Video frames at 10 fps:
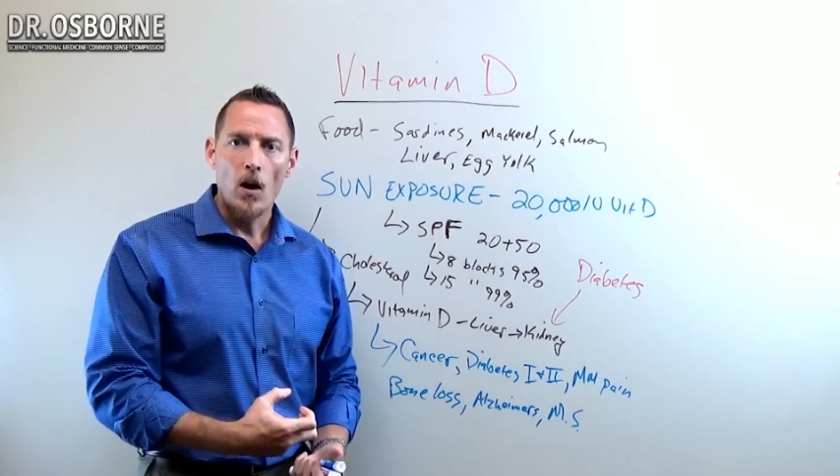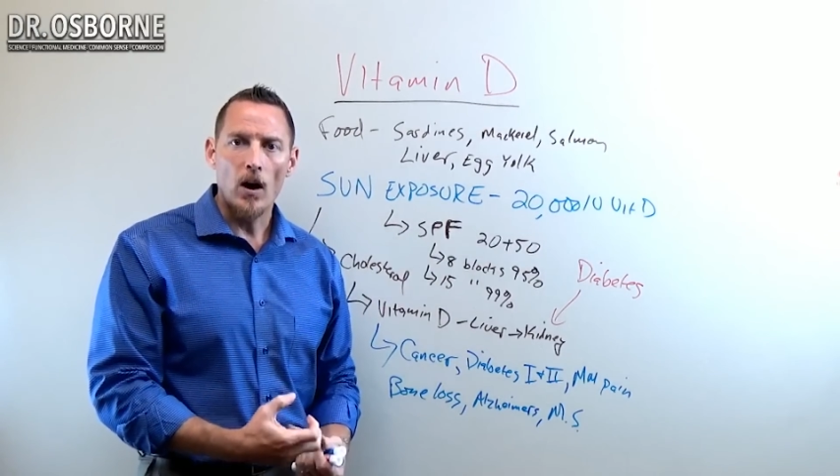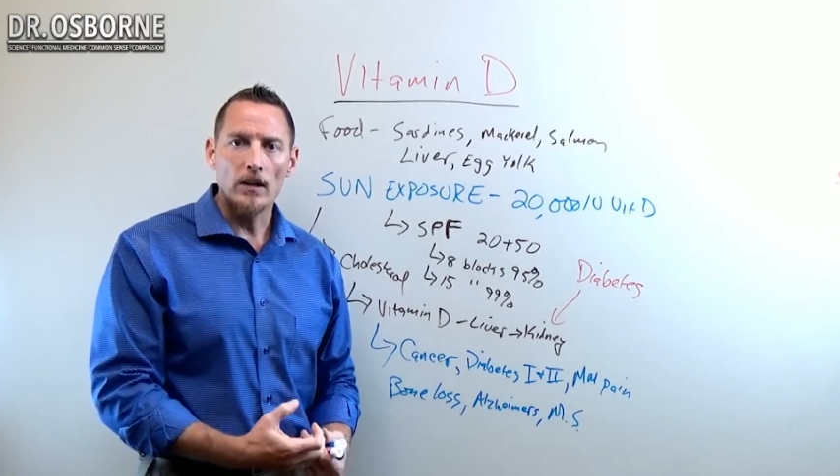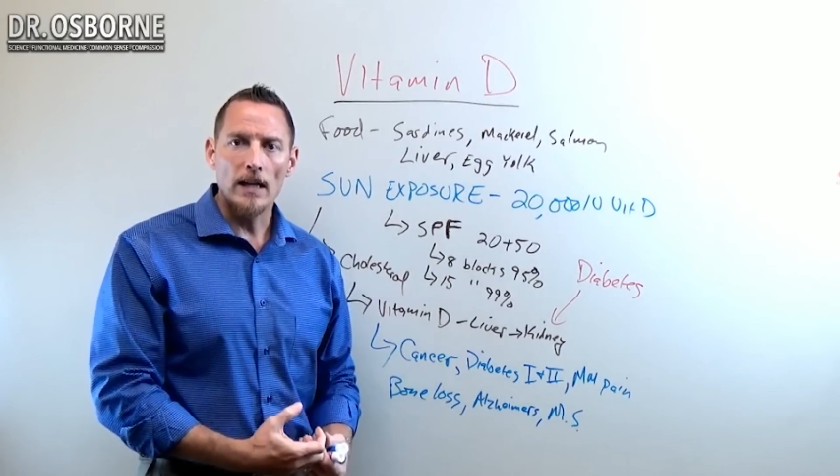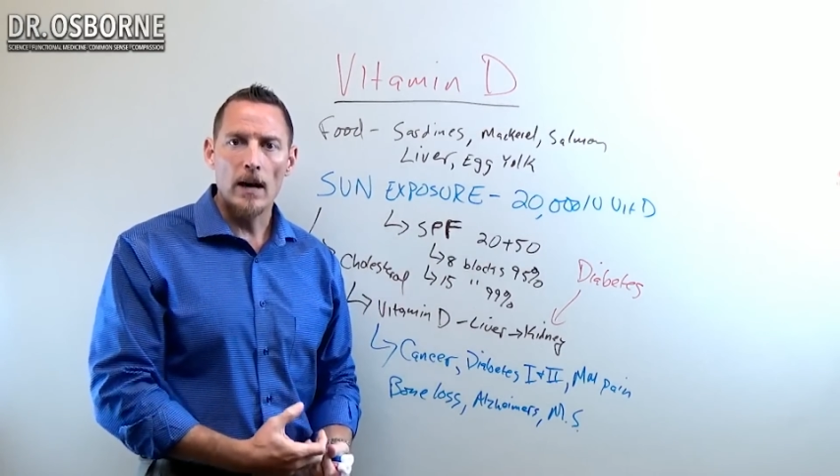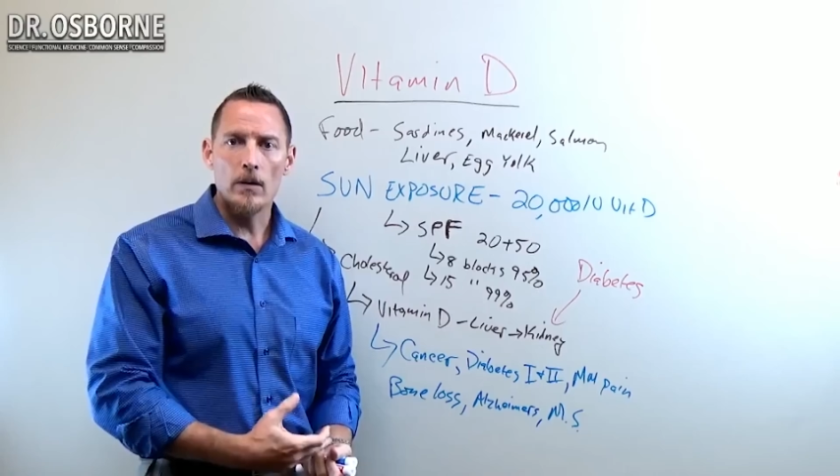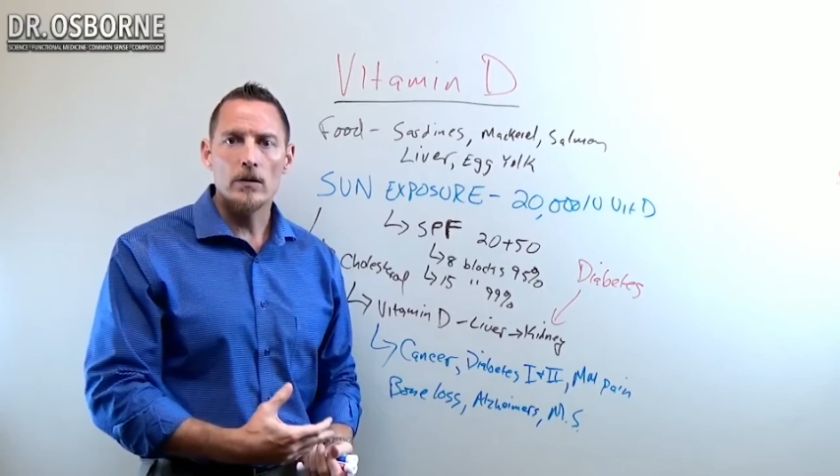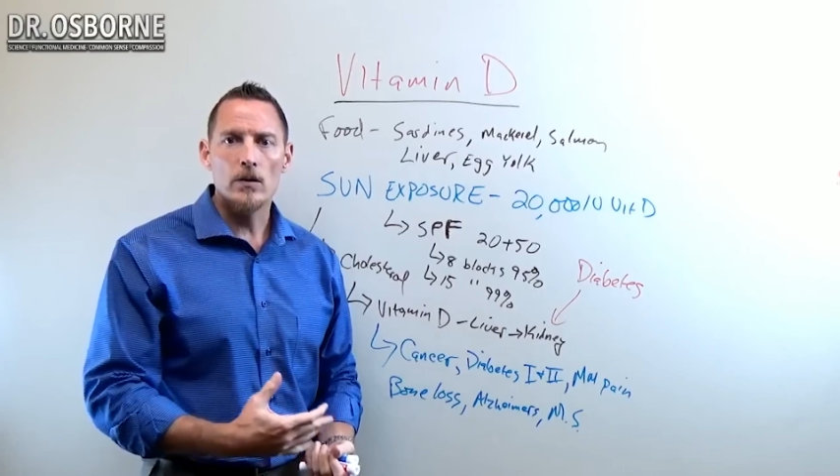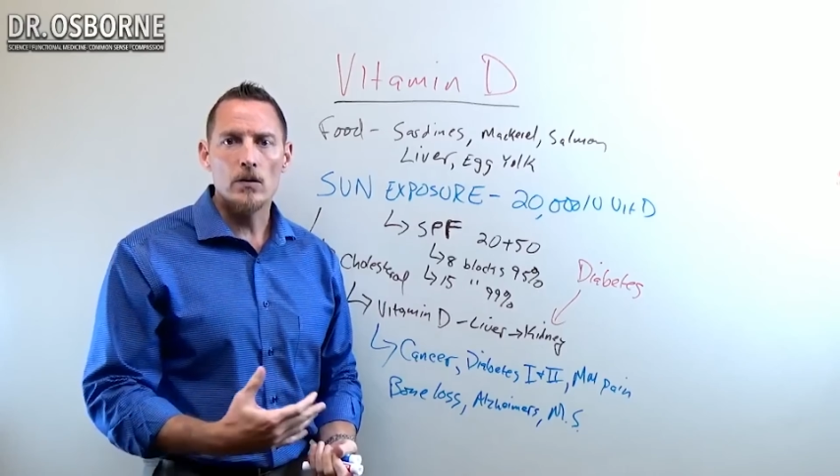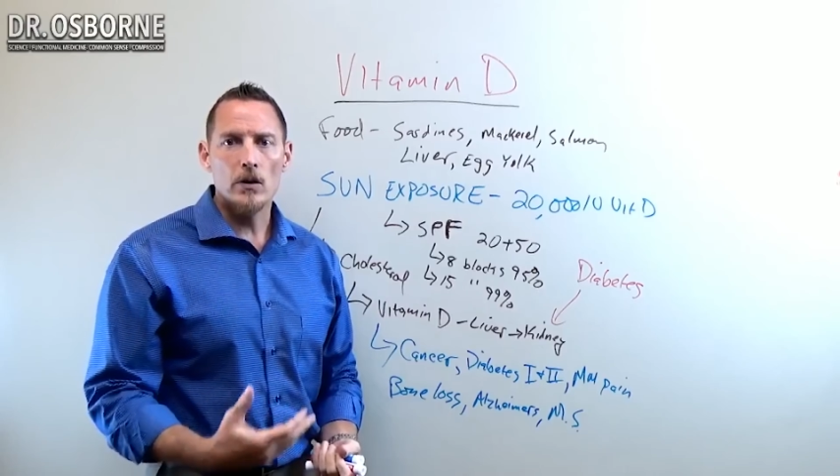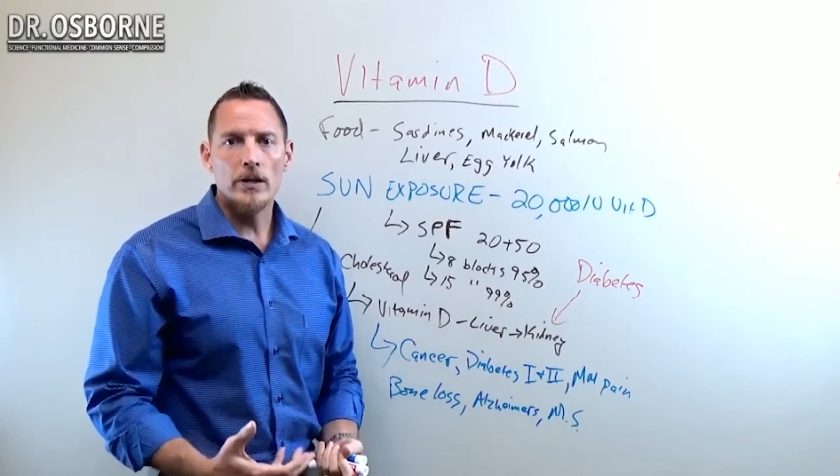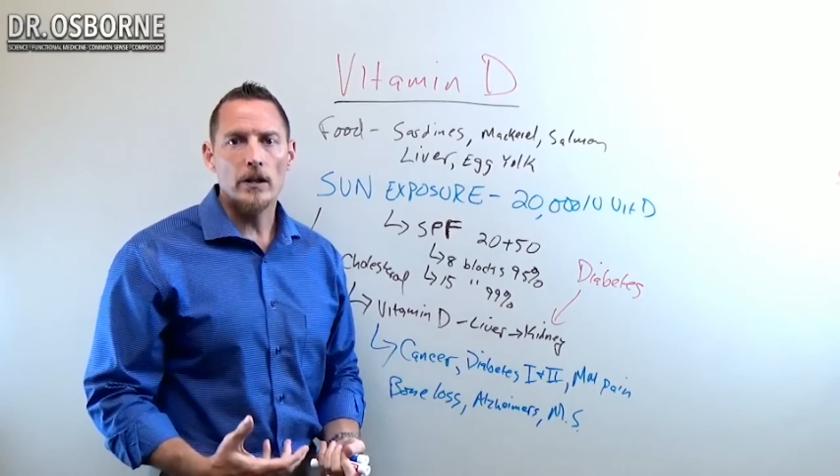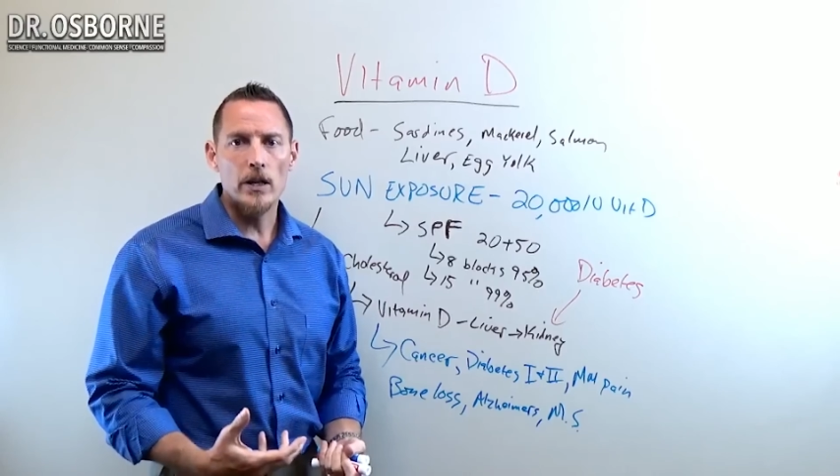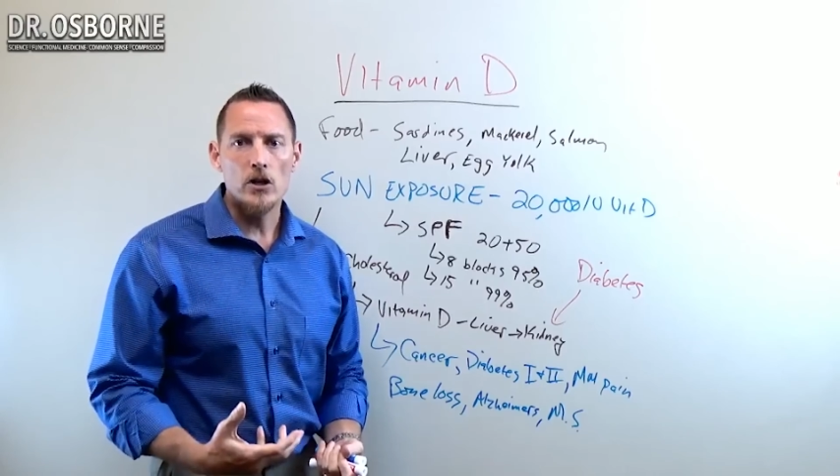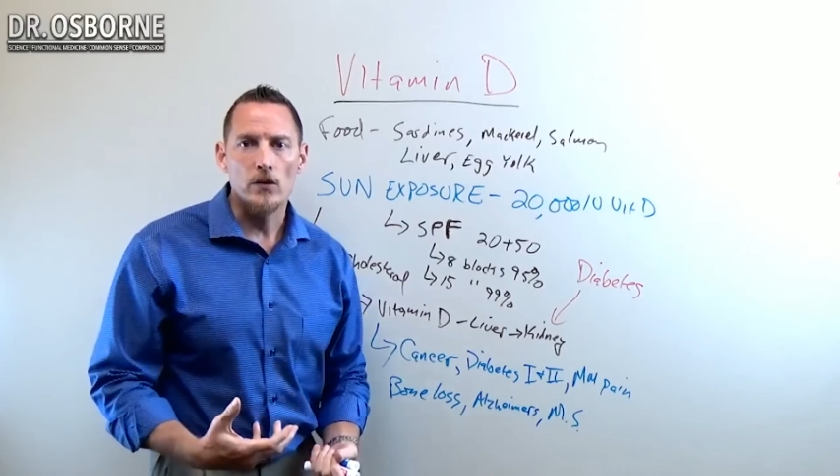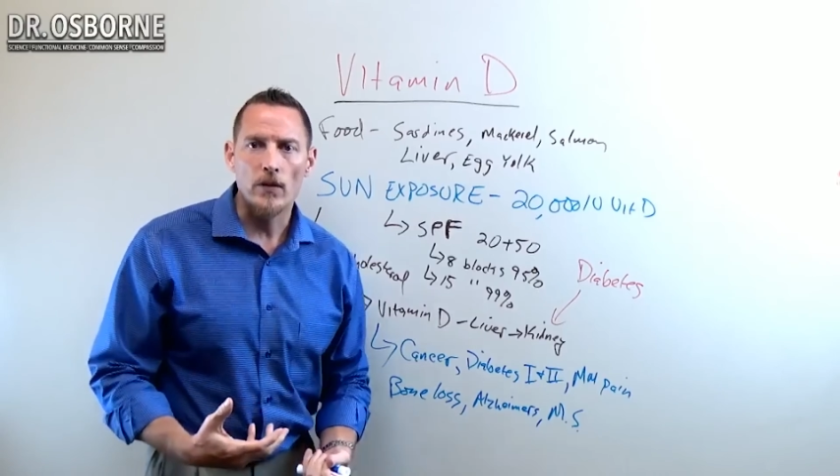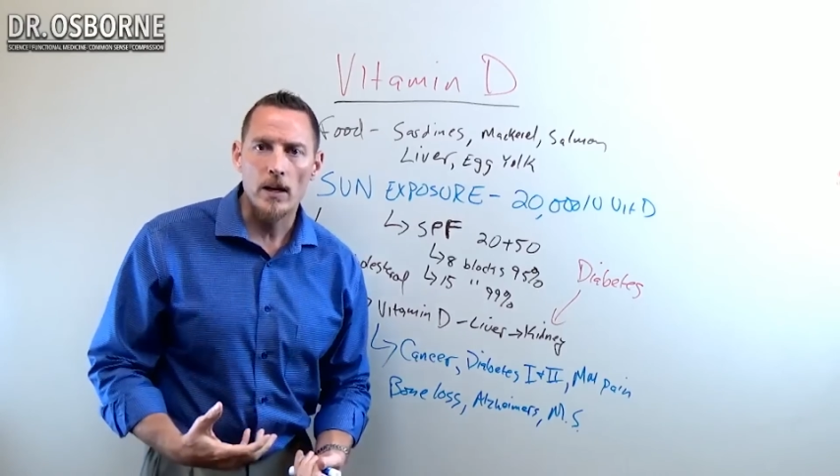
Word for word: are allowed into circulation.